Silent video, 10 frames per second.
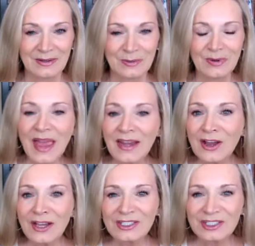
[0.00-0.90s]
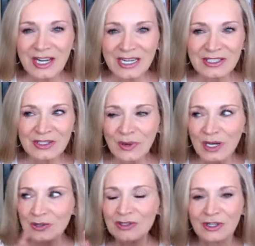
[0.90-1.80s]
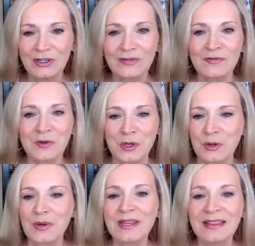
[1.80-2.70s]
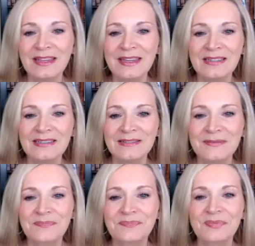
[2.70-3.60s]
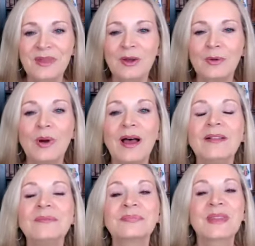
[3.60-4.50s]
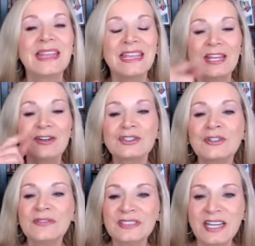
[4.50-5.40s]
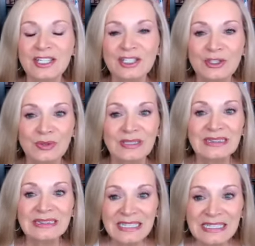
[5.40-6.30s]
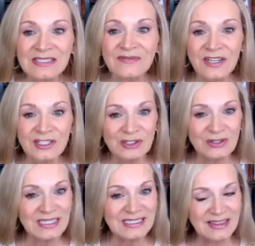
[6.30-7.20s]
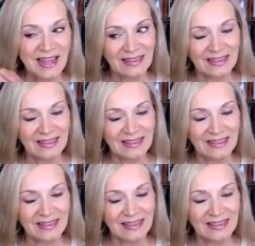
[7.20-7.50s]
Would that not change the way you started viewing things? Well, here's your invitation to at least venture into that